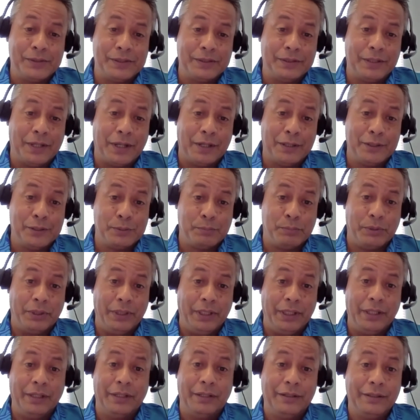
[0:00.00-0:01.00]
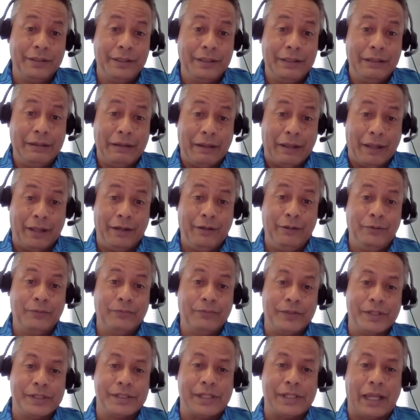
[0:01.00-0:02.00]
dollars per year and you've
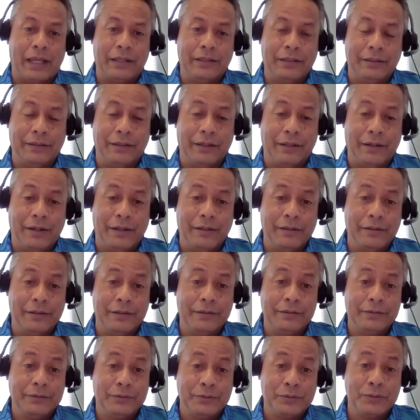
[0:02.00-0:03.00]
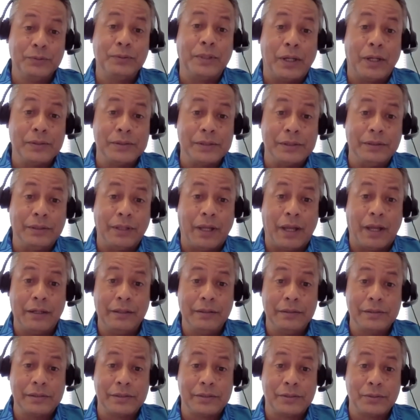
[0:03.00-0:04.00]
just added another two thousand
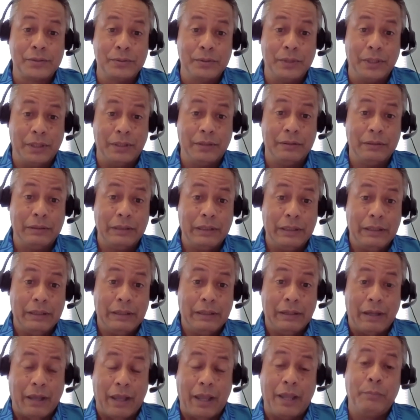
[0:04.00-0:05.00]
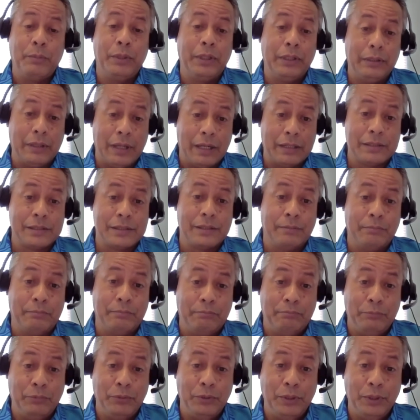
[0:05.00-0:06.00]
dollars to their i mean that's a
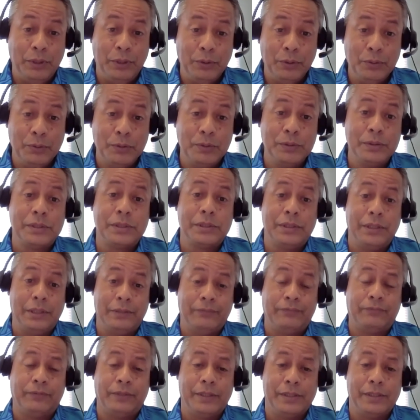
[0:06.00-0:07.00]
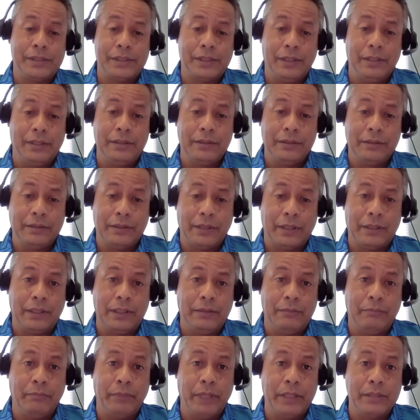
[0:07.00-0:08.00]
huge difference eh, that
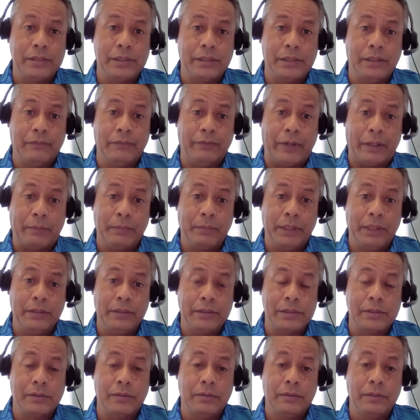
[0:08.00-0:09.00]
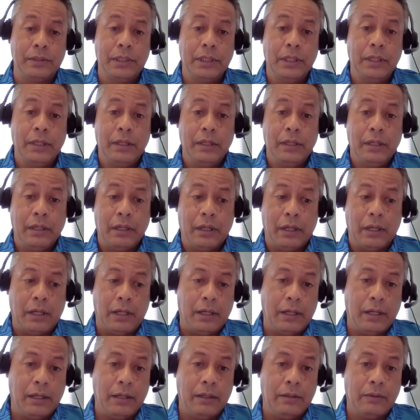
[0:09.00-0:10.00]
it makes in the family so
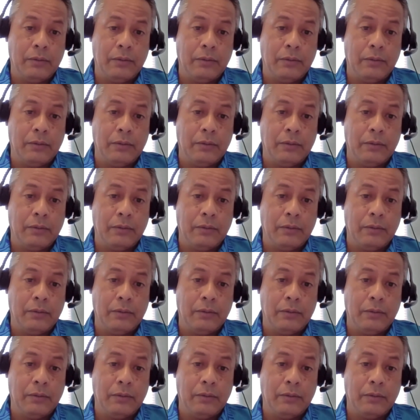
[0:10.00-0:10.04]
uh,